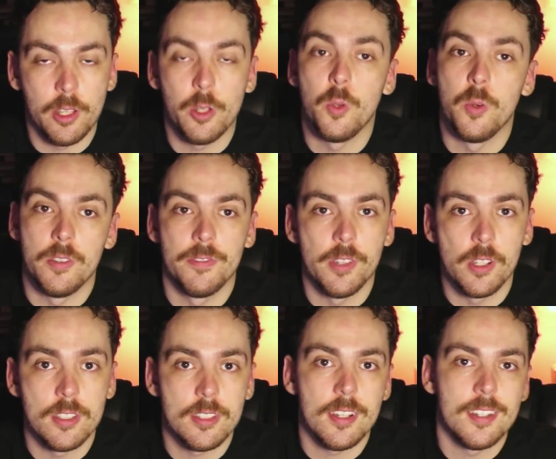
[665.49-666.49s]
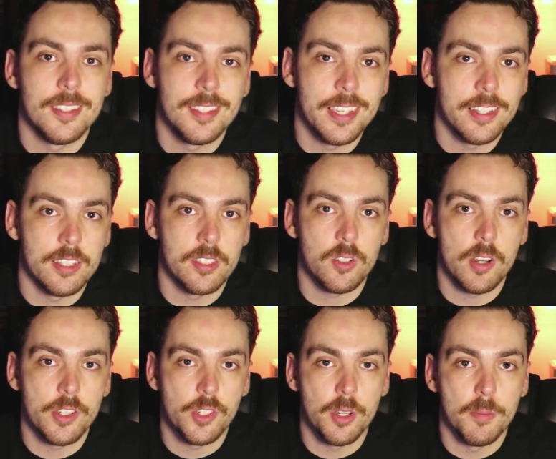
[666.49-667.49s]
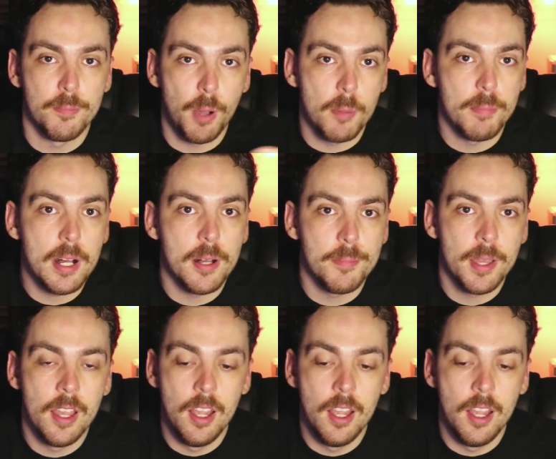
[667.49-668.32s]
who had first started seeing the stranger pop up,